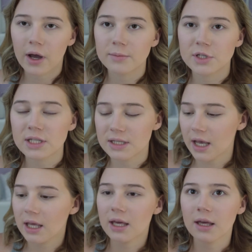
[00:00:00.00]
I'm just
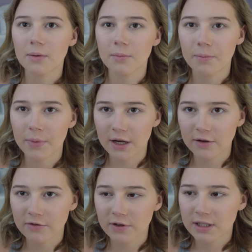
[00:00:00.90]
taking
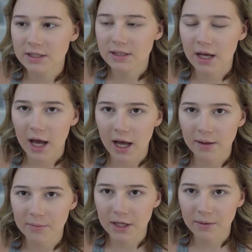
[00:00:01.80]
Benefit
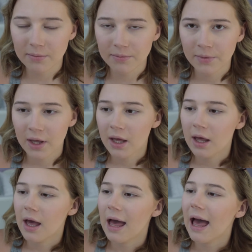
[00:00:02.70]
Highbeam
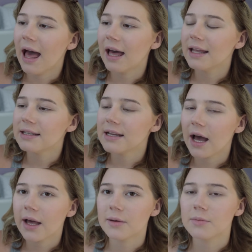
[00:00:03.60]
and
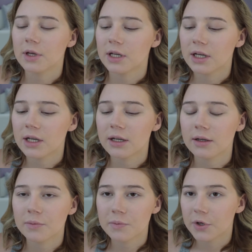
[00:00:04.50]
I'm going to
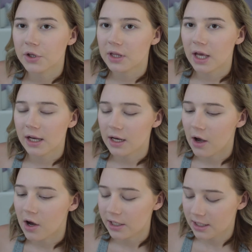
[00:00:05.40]
put that
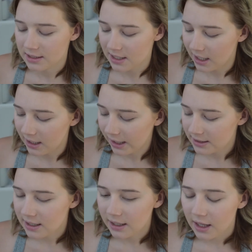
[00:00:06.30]
on as
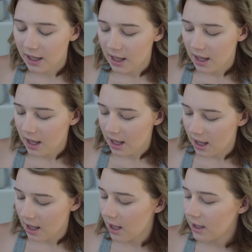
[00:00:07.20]
highlighter.
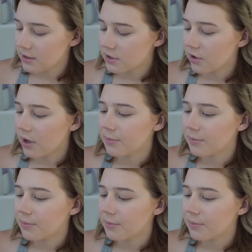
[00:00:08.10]
And so